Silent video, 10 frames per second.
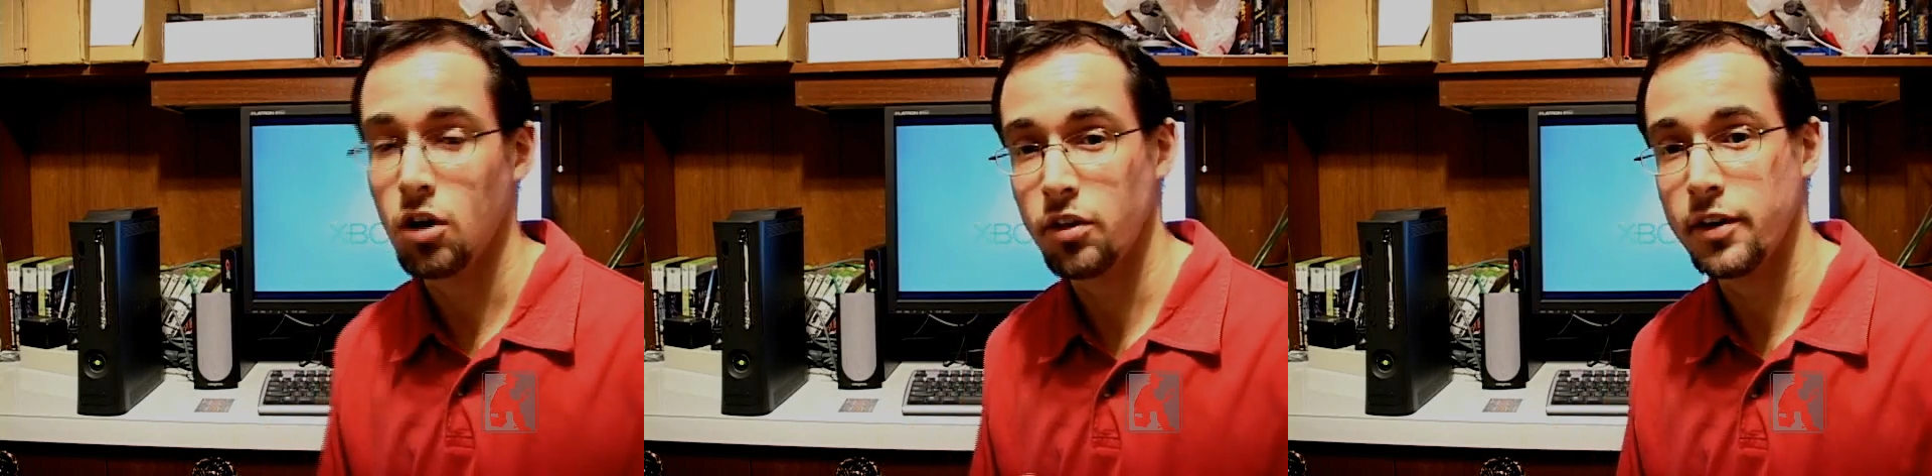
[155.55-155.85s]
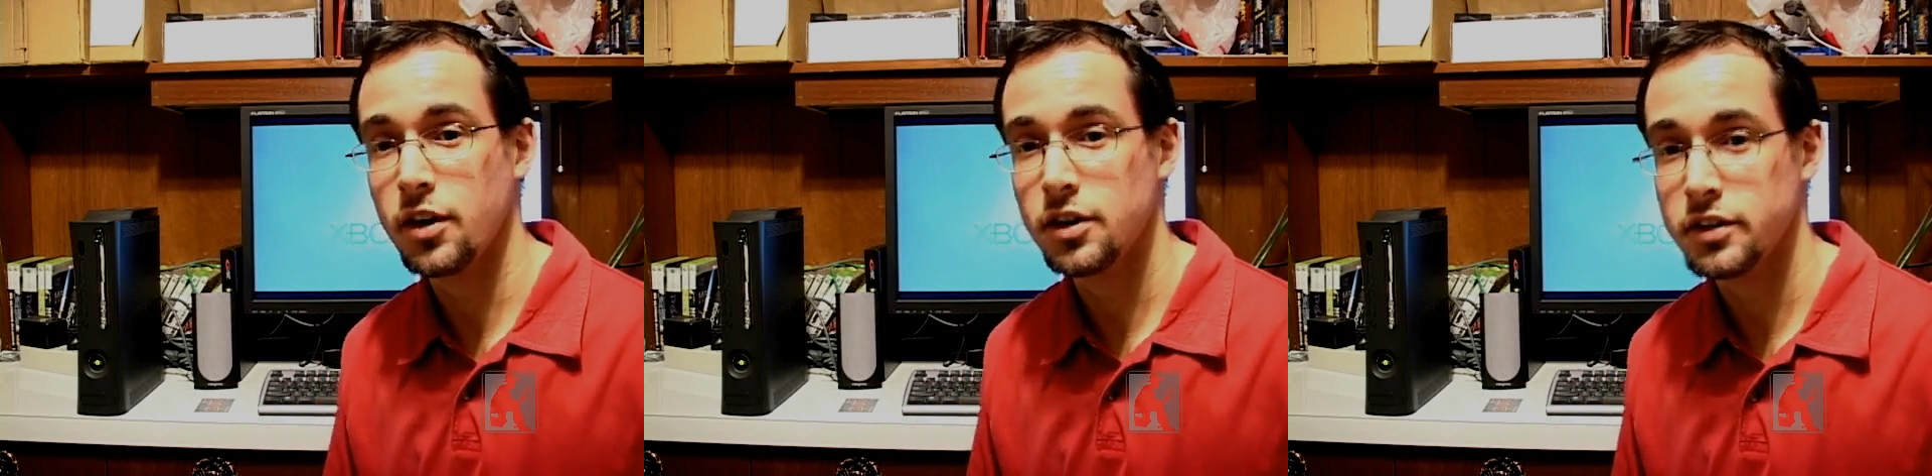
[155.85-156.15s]
all
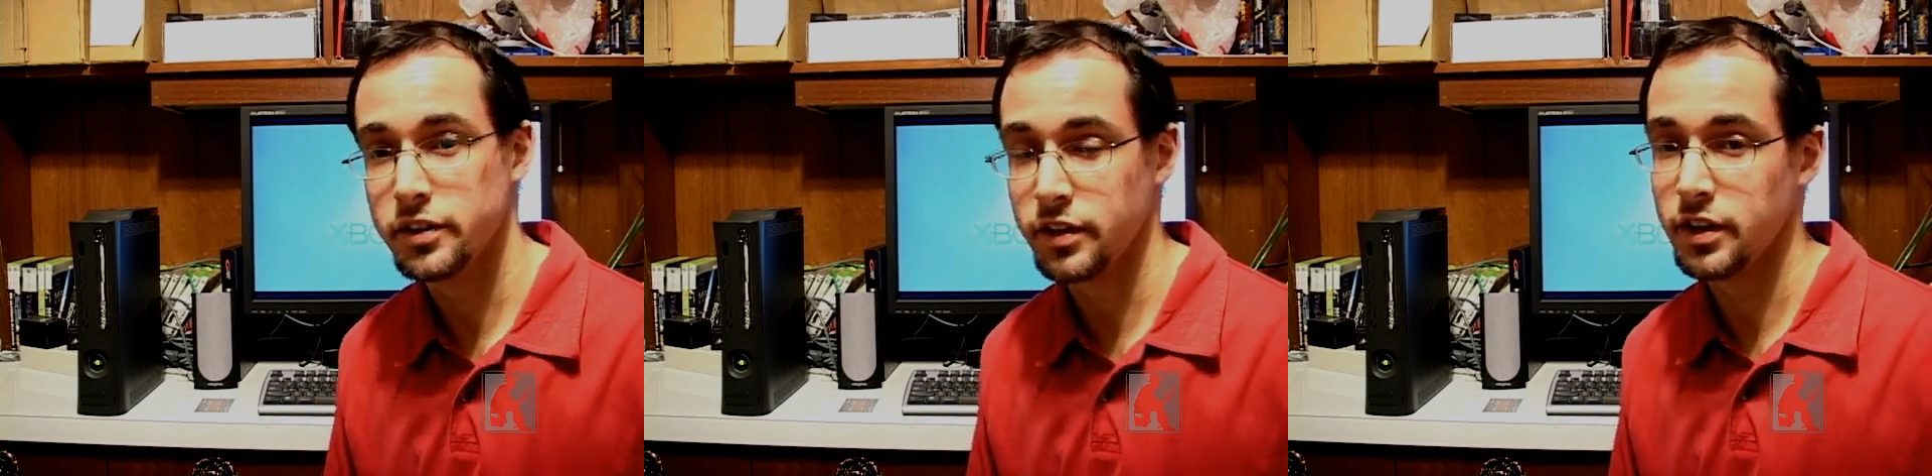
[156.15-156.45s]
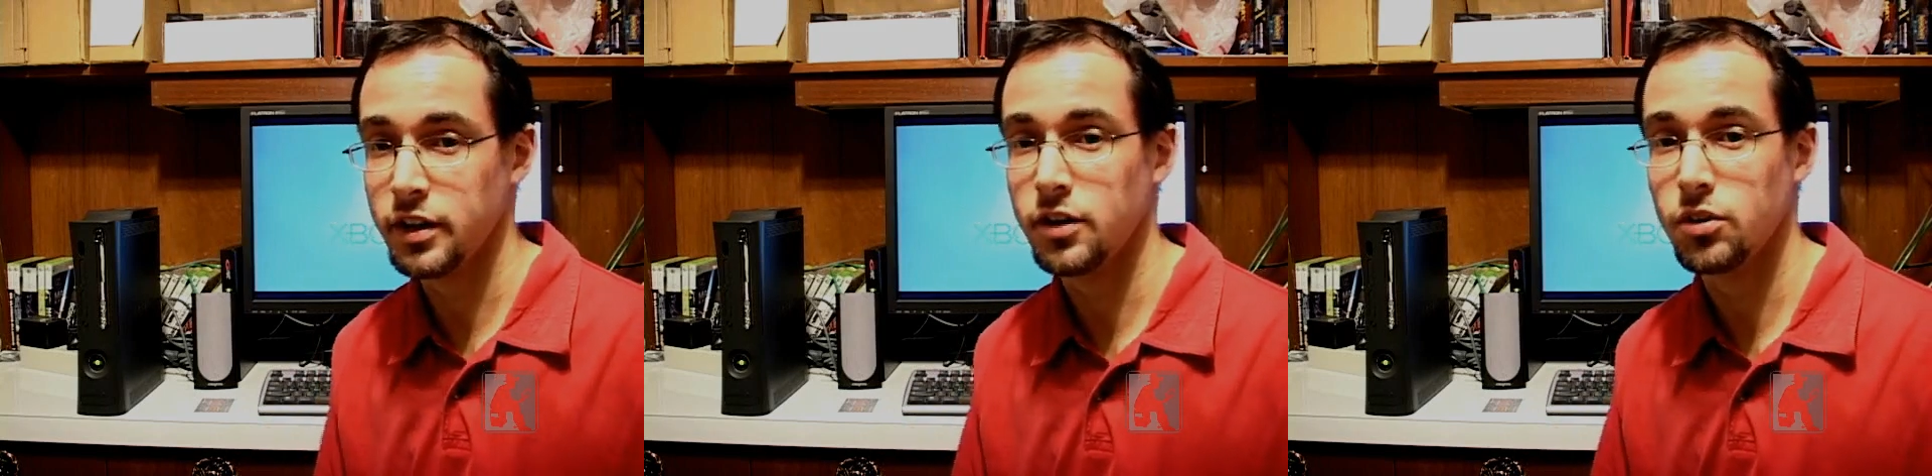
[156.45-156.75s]
the content
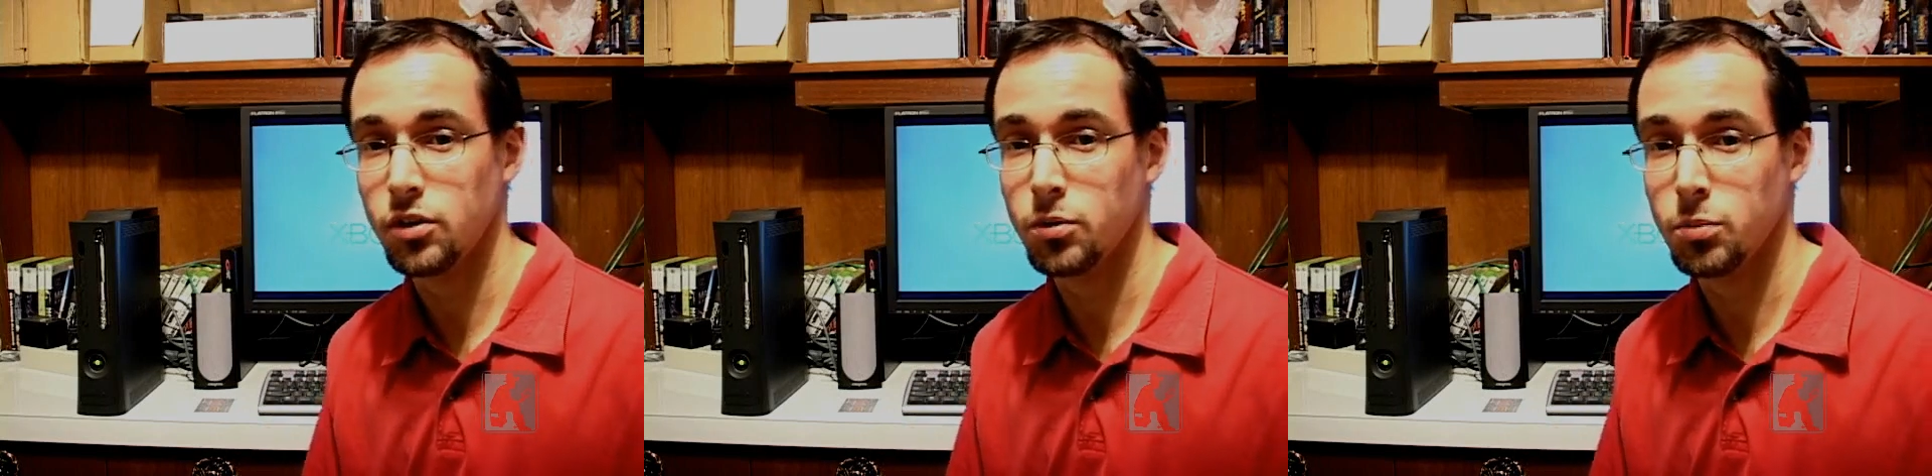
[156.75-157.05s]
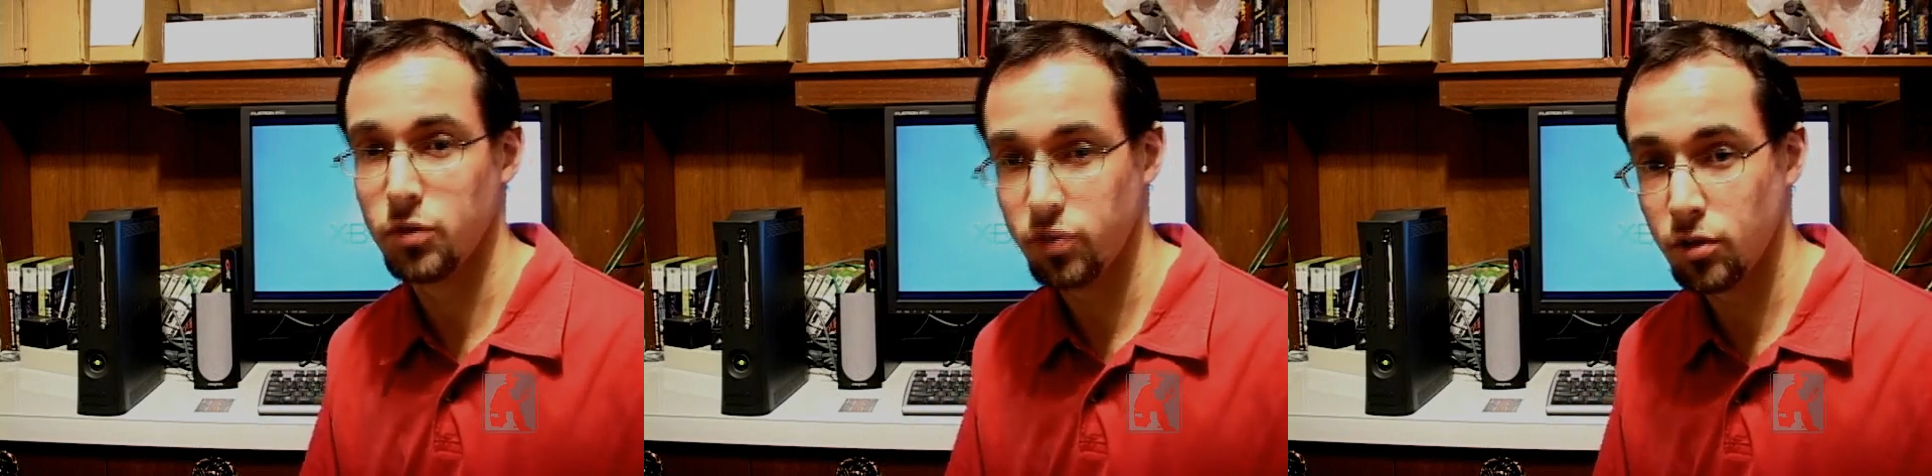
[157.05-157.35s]
that I
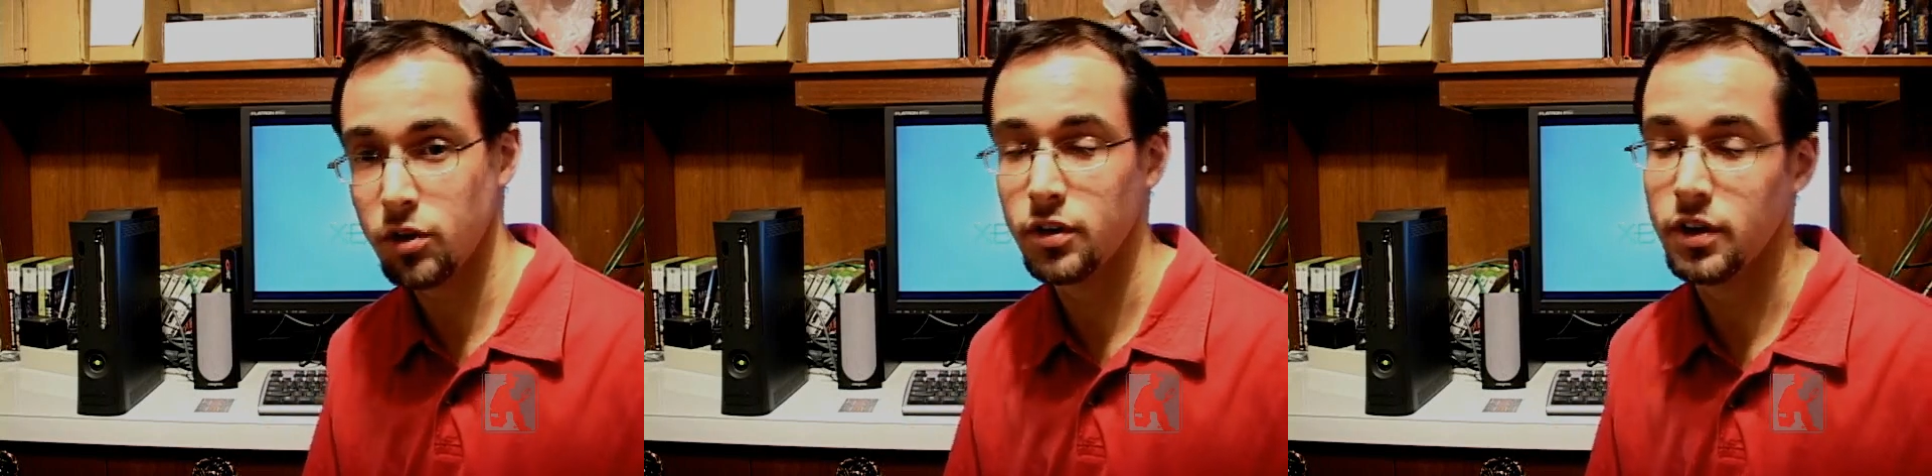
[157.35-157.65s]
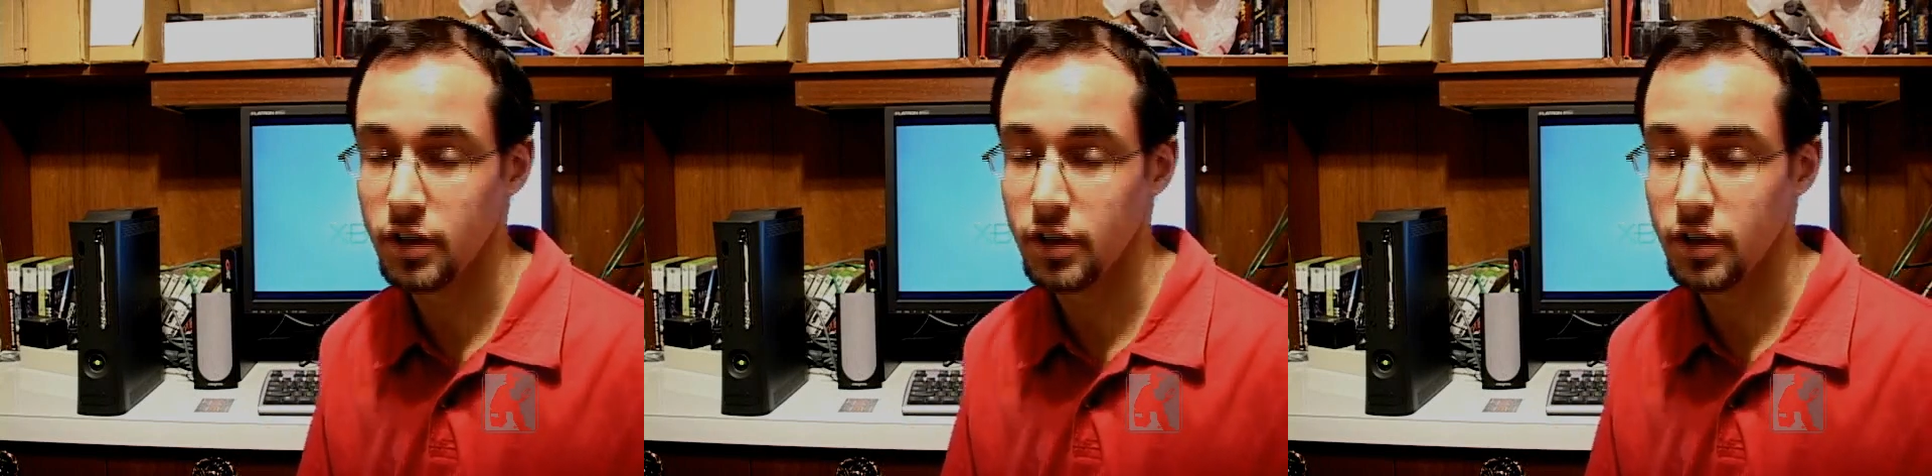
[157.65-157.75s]
downloaded before.